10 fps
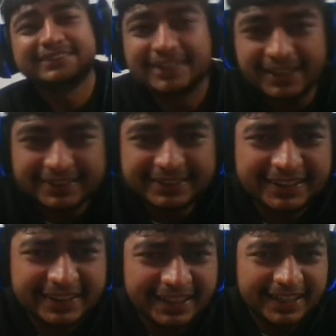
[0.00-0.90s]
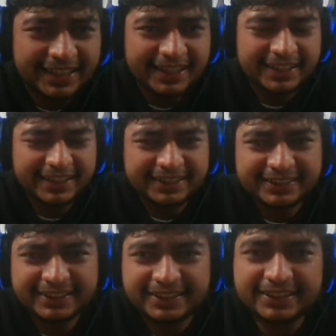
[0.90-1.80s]
until then, I
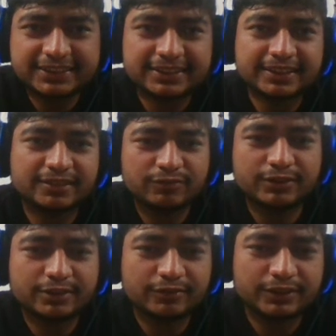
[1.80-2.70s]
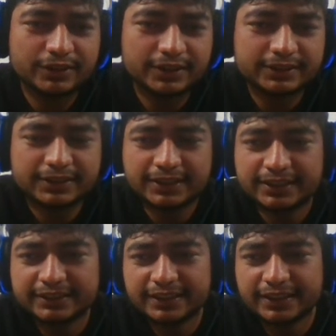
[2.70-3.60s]
think yeah, that's it for the video. Until
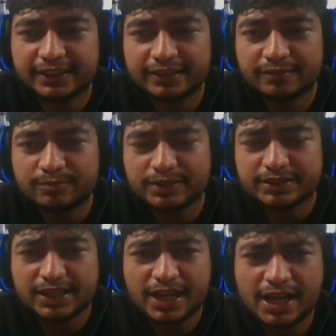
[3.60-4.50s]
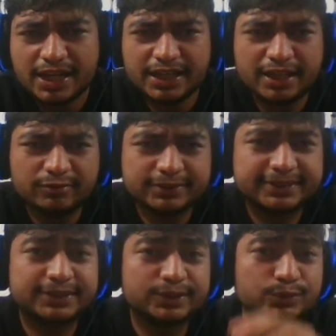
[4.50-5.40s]
then, take care, peace, and yeah, we'll
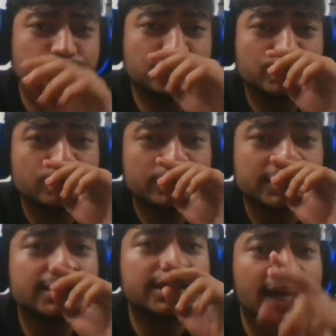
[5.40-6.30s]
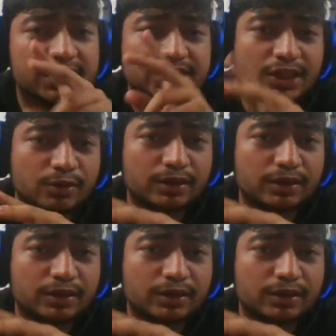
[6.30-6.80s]
see you tomorrow with the last hour